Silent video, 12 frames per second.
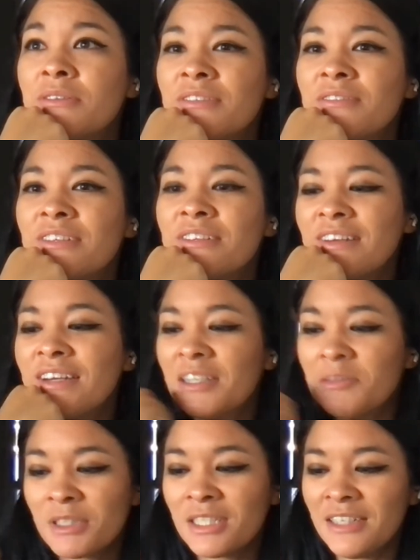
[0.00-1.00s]
What have I
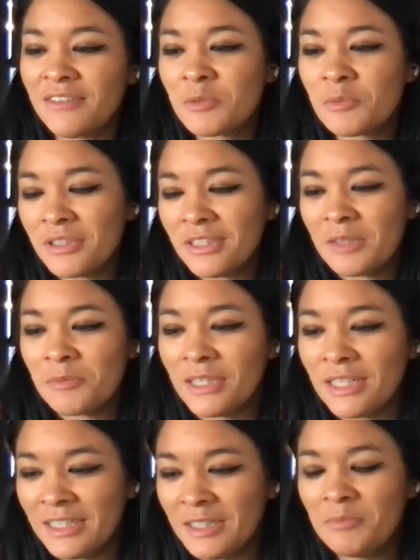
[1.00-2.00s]
read? I'm going to have to pull out
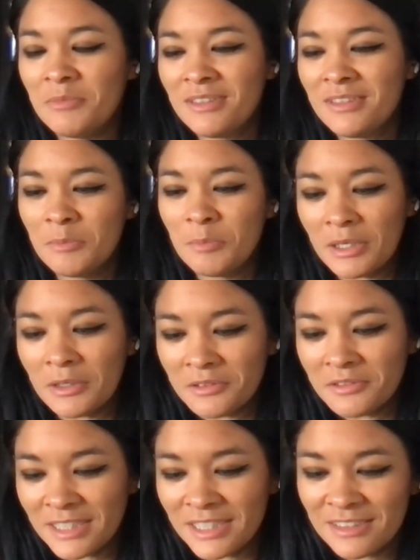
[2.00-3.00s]
my my
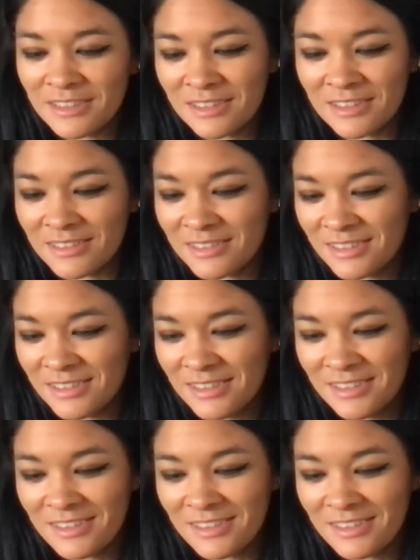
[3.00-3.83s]
Goodreads, because